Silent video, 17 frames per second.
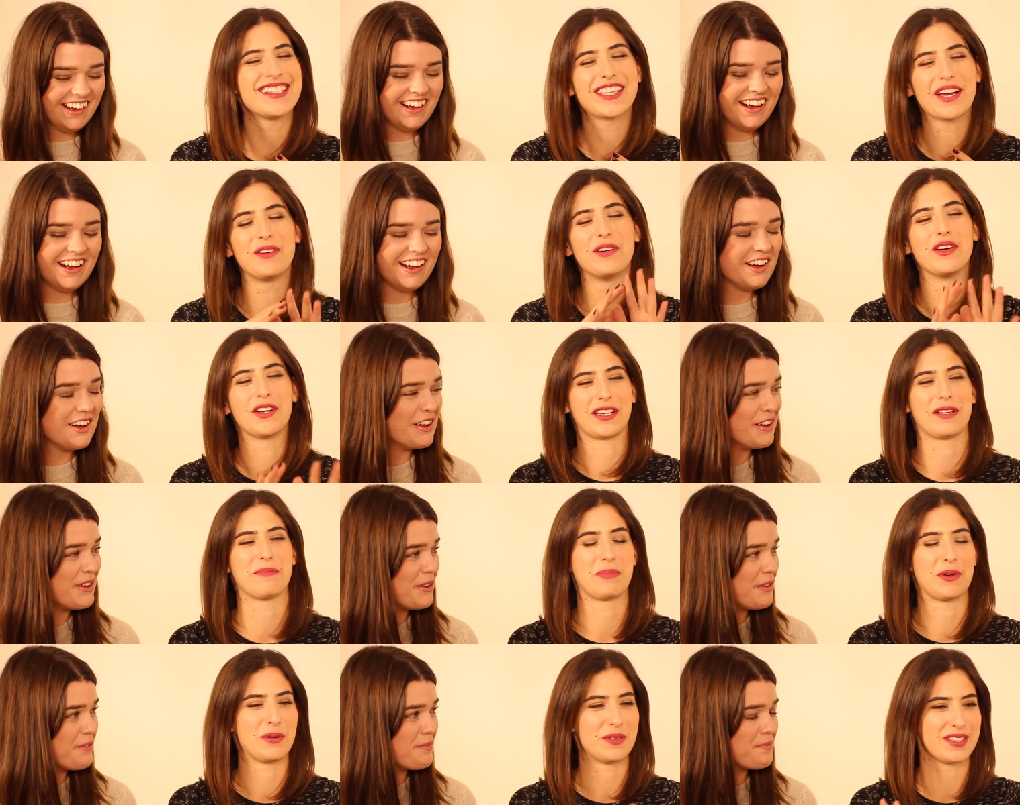Speaker 1: I need to go look at
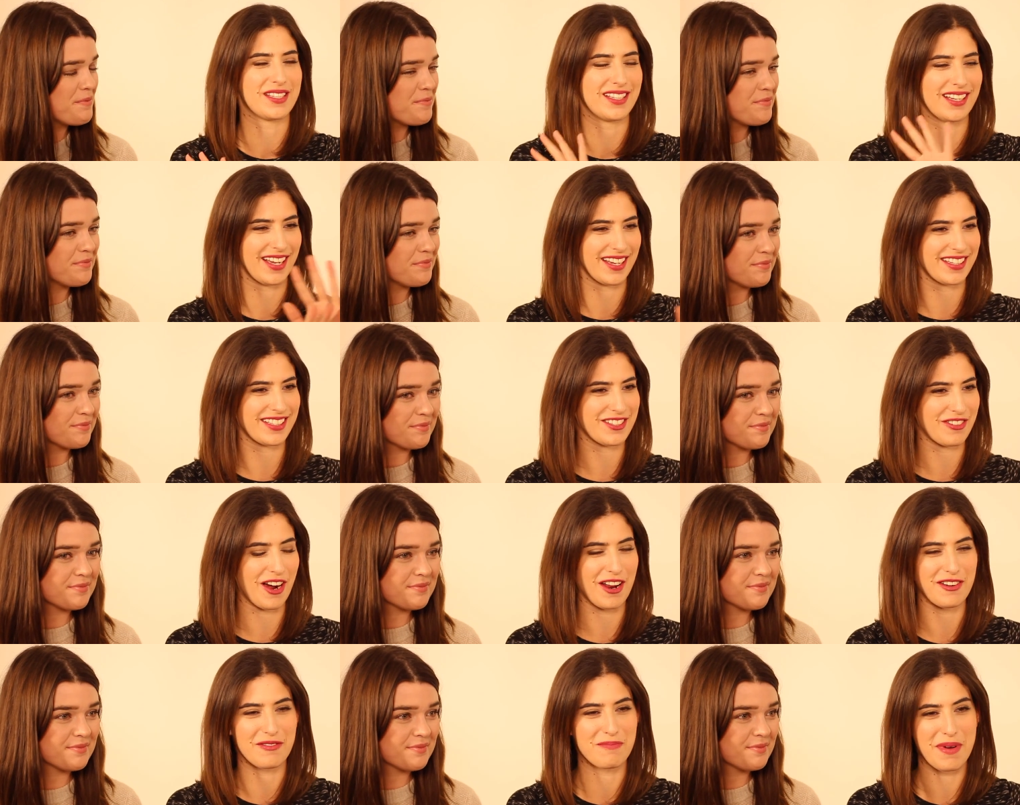boots and like
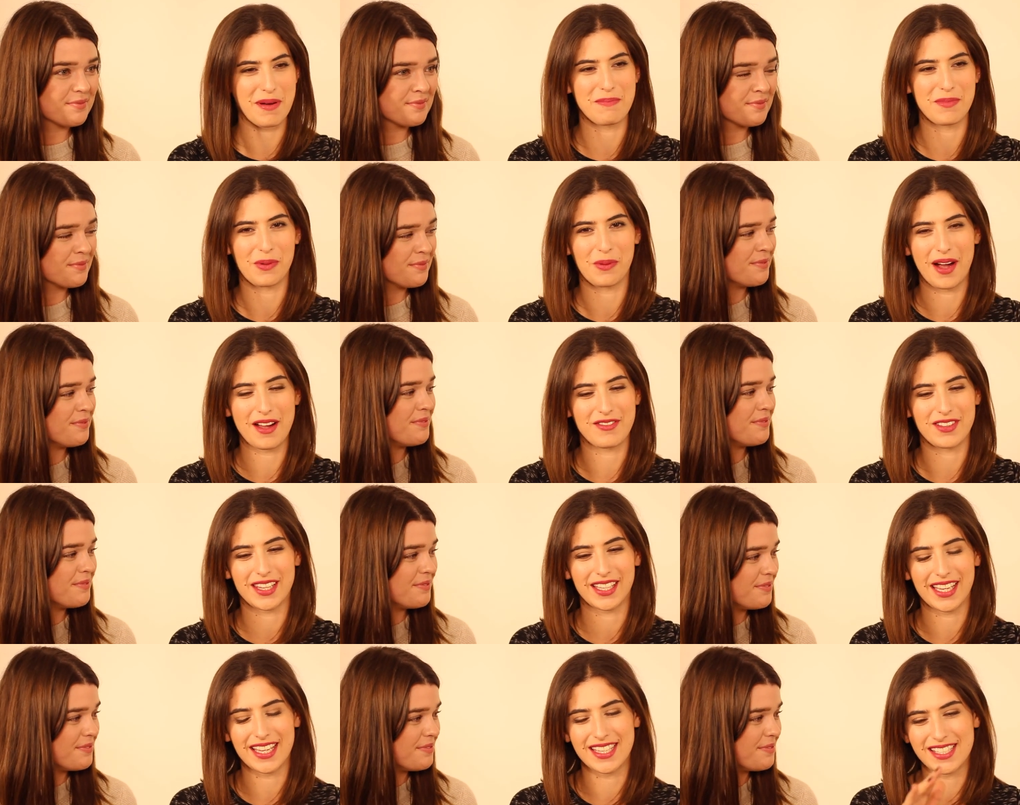try and remember what
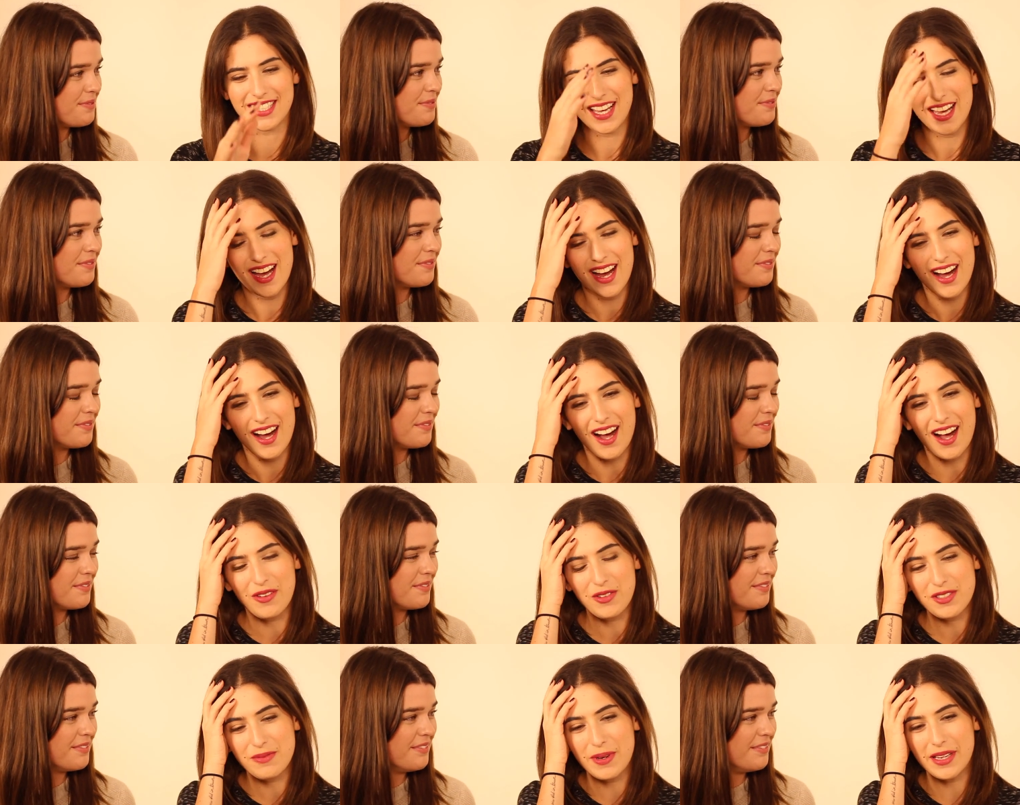everything is. I
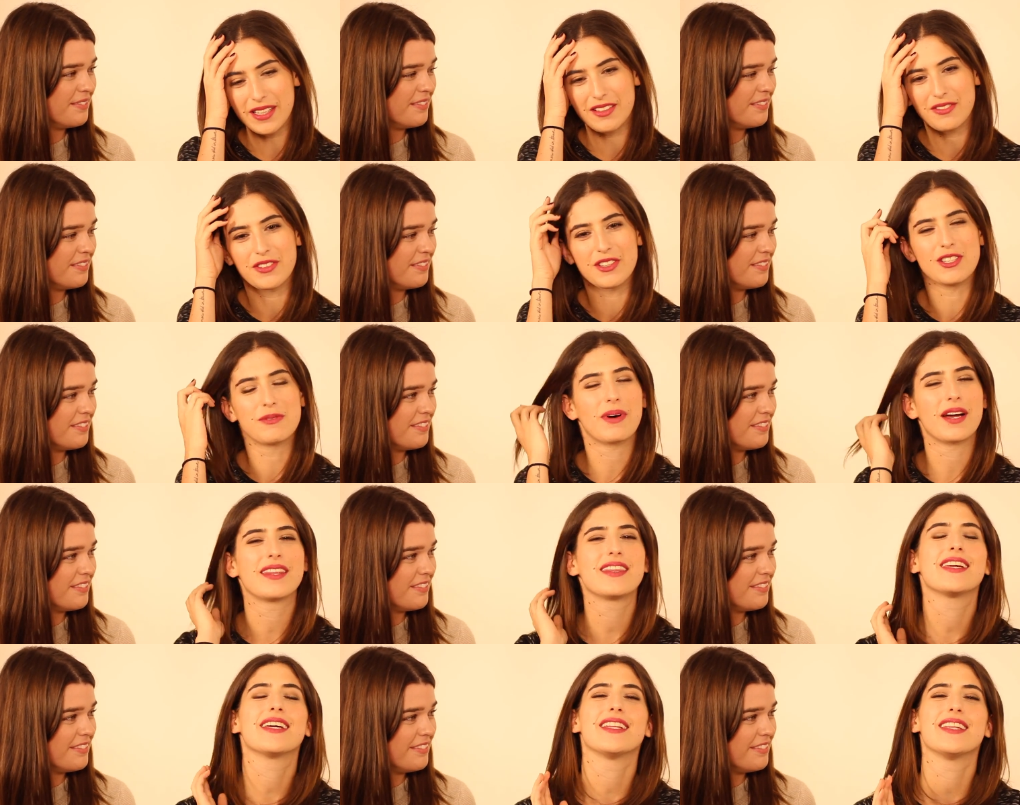was a bit confused, but I
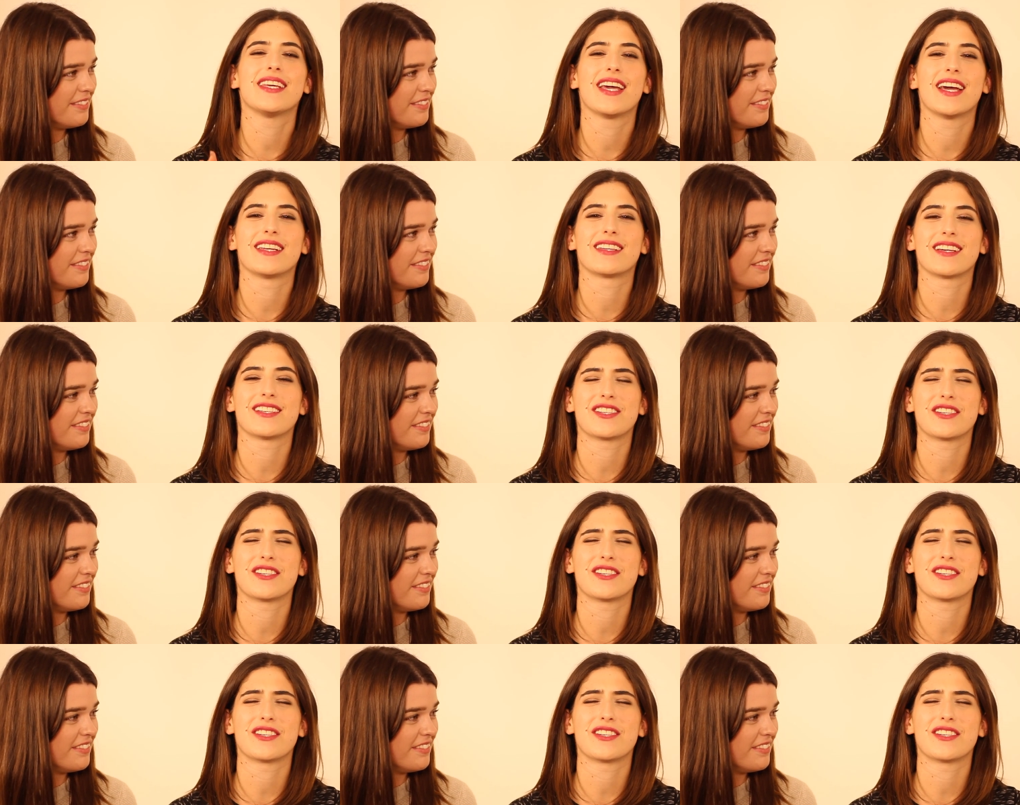think in the end I